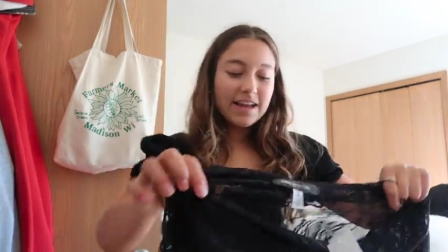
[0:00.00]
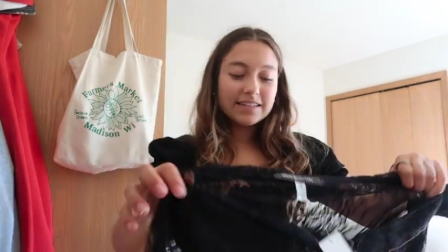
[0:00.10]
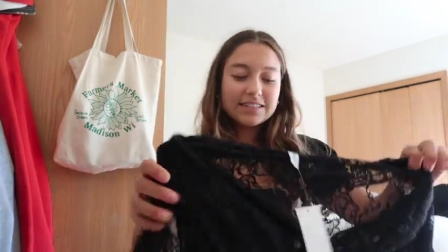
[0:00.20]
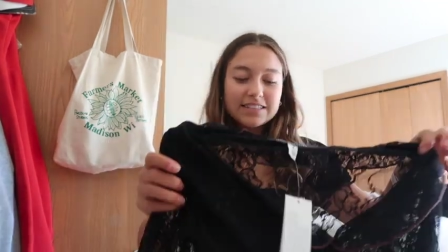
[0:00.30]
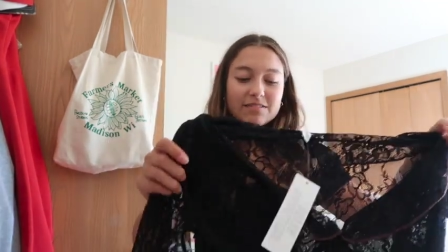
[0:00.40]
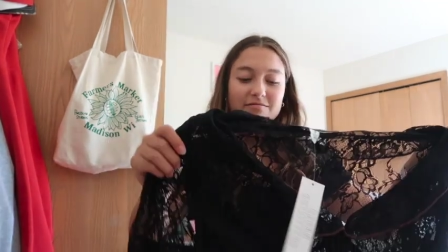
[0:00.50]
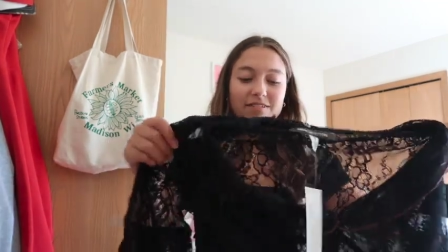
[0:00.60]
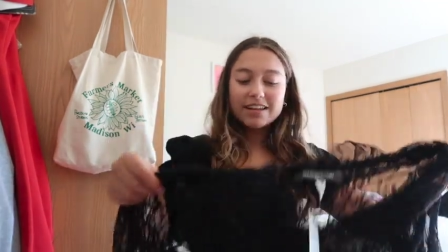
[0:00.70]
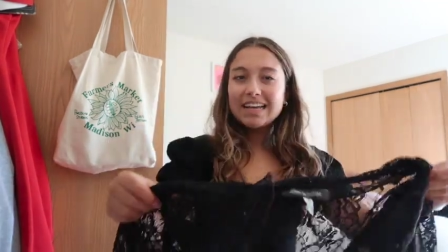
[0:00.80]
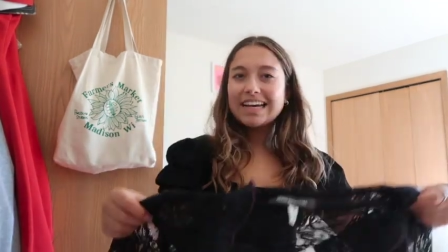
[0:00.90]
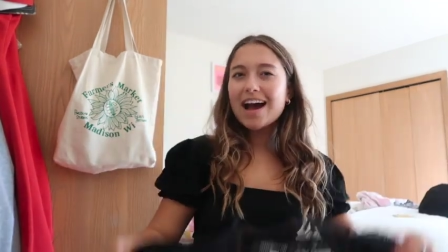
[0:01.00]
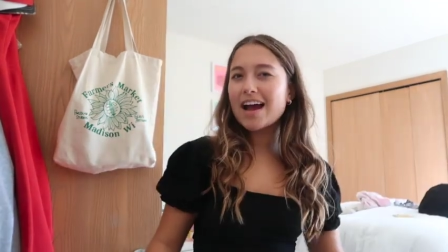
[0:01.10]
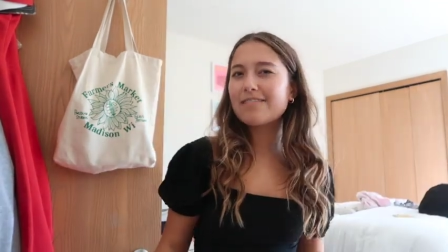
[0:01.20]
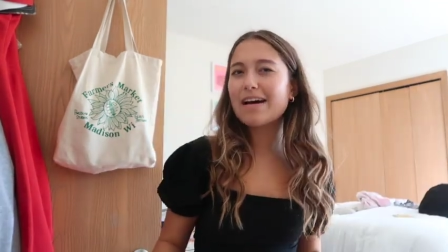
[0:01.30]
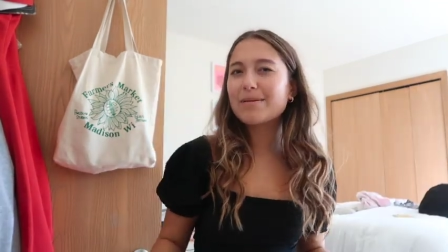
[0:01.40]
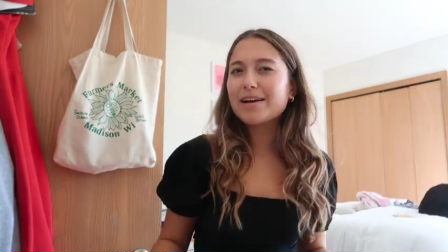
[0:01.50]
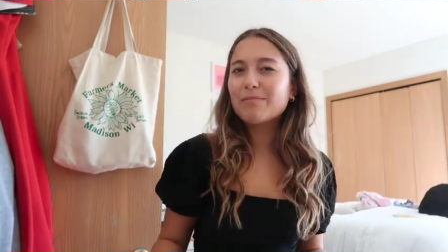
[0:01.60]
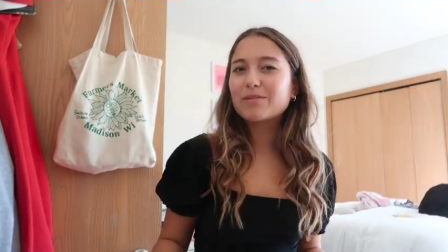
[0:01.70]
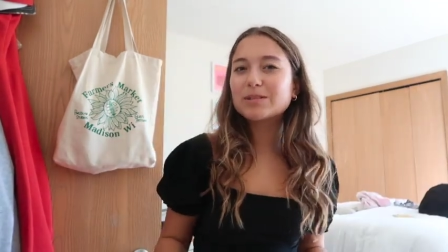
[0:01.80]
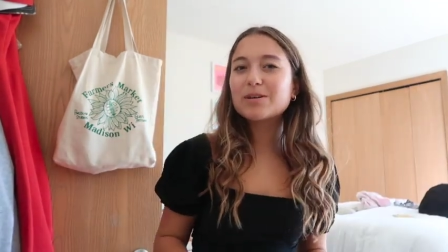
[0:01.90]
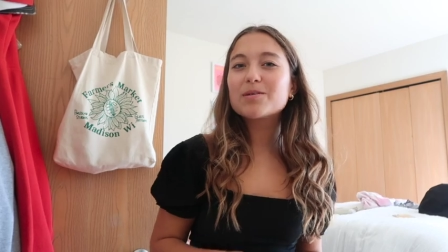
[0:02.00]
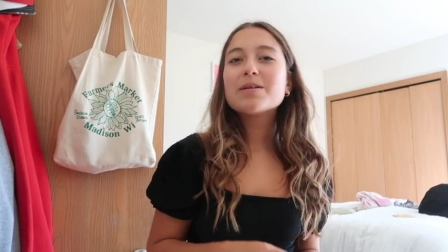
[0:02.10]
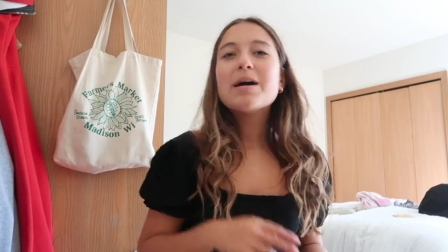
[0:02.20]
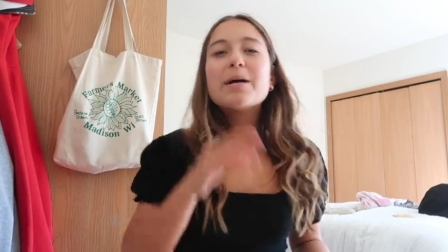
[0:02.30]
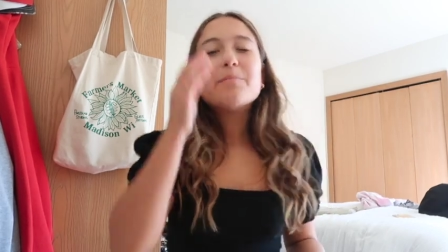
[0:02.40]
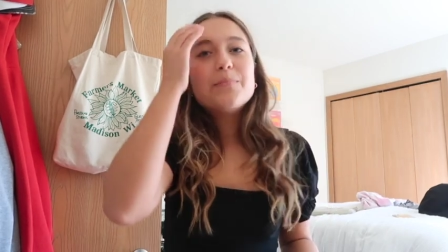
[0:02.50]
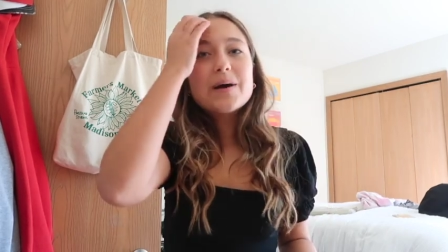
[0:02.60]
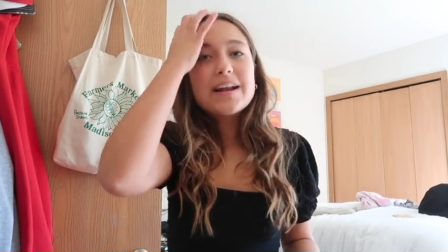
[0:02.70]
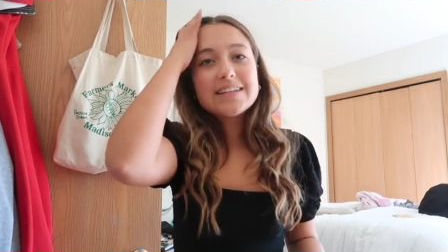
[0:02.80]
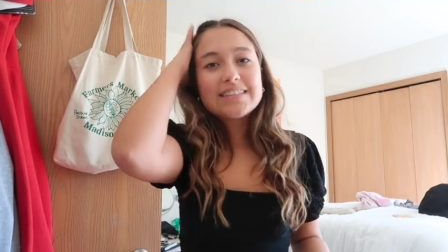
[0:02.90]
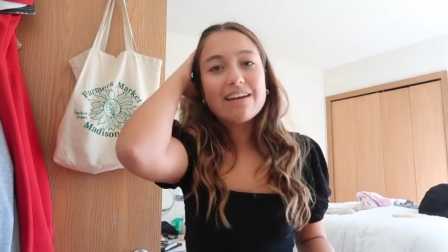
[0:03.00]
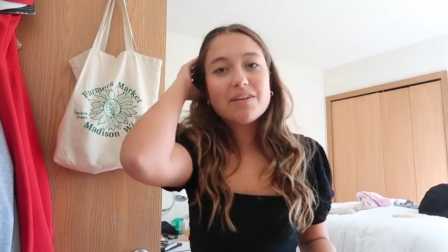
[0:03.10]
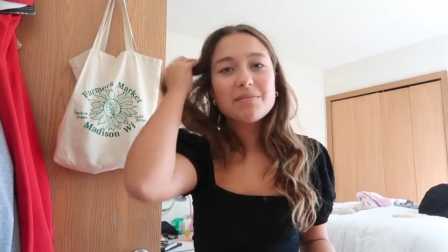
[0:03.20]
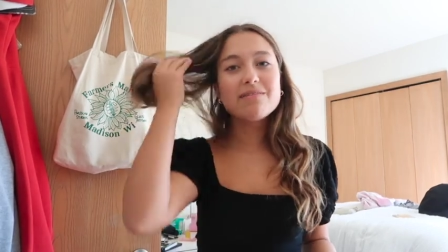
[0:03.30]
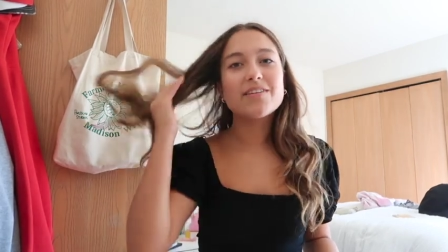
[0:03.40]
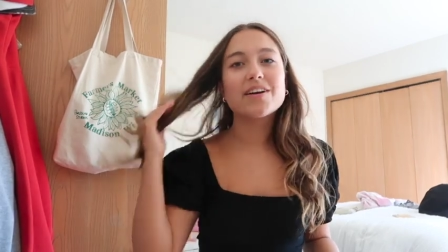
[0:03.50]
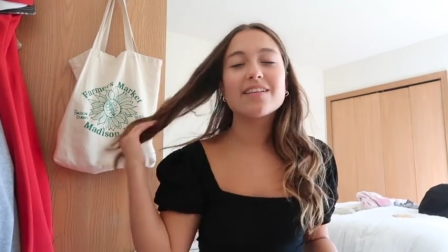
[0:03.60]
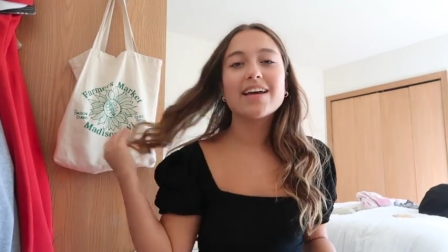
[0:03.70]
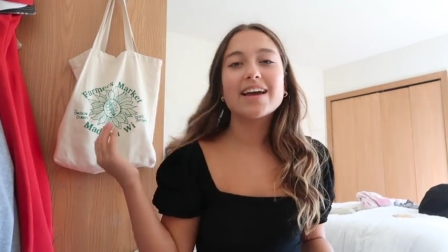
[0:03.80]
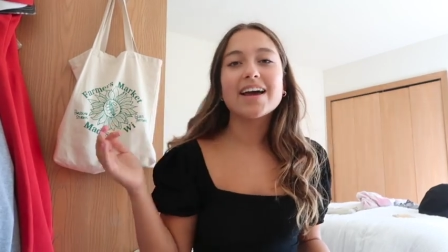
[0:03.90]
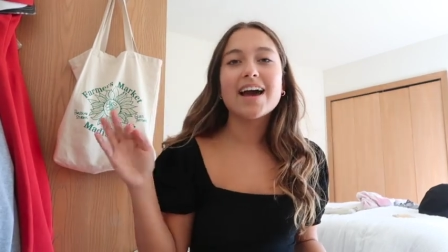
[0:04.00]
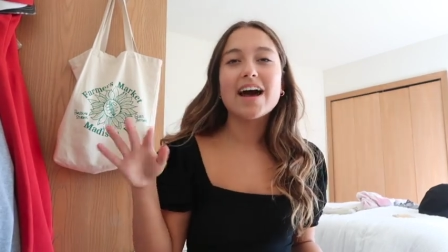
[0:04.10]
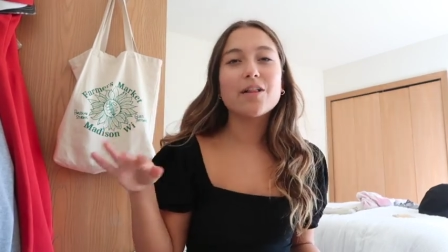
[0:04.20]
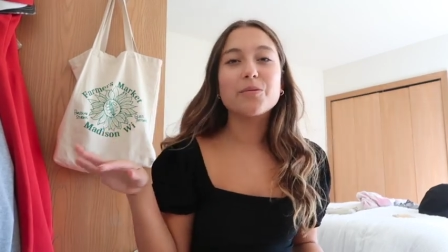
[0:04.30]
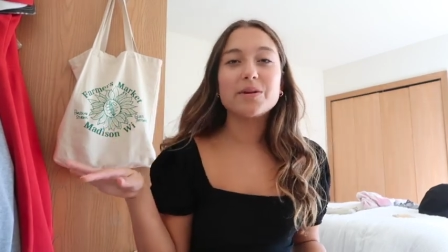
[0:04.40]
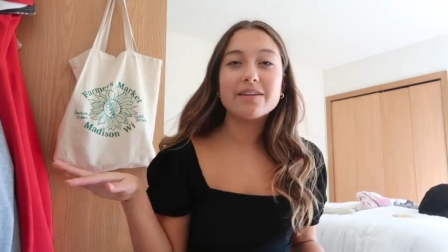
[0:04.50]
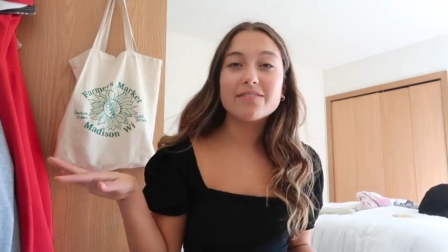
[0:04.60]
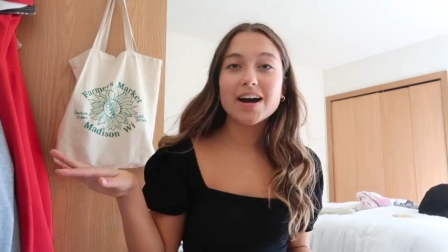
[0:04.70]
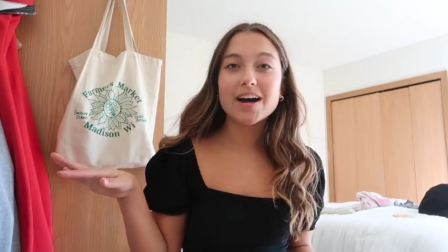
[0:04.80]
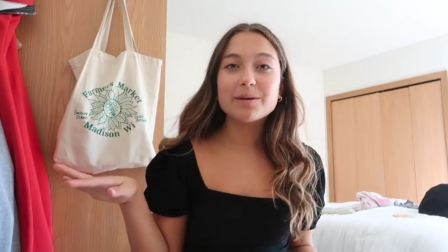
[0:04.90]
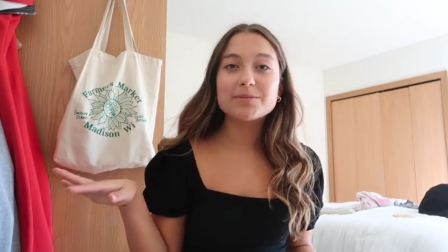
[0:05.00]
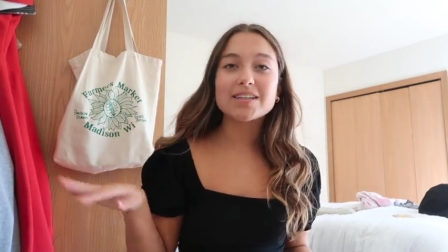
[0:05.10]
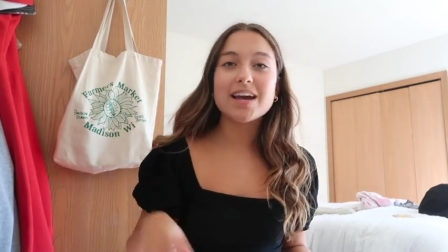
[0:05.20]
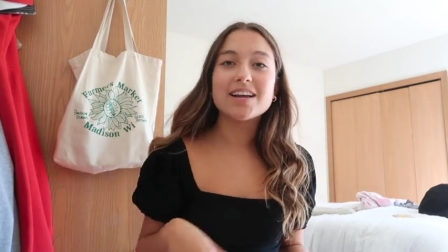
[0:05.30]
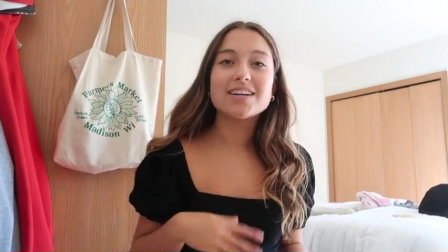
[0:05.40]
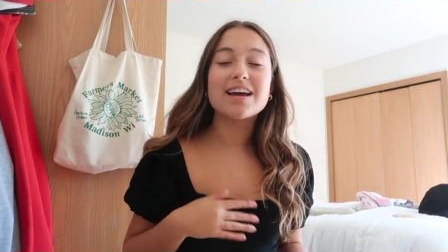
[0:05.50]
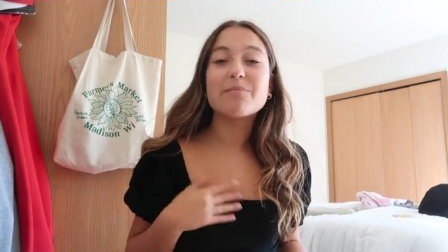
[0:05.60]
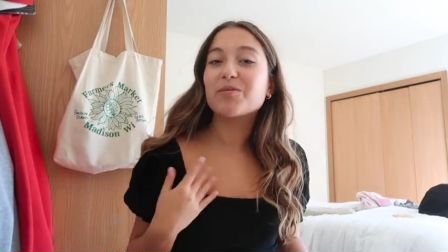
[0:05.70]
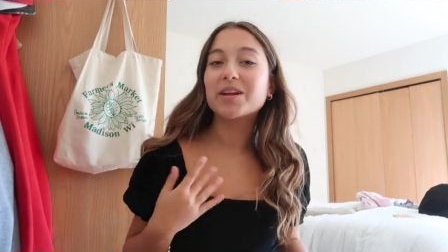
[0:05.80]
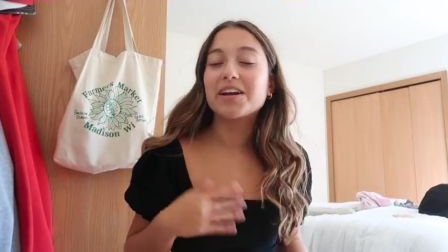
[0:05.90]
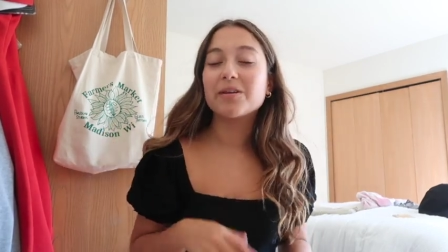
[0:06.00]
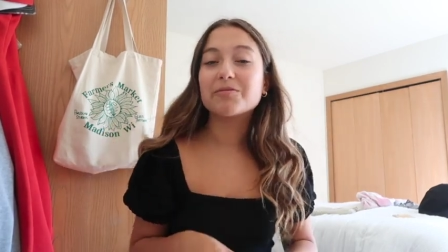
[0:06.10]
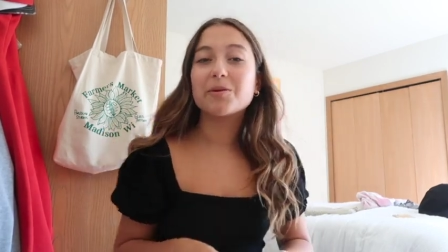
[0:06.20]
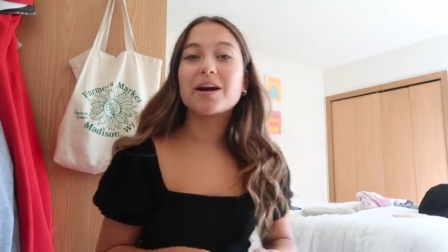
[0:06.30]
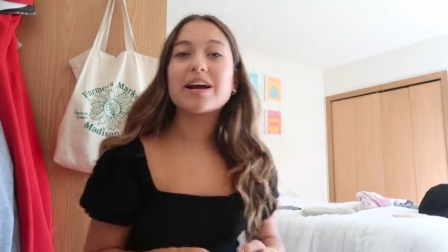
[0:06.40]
It's really kind of out of my comfort zone but it's giving me very like Halloween vibes and I'm really here for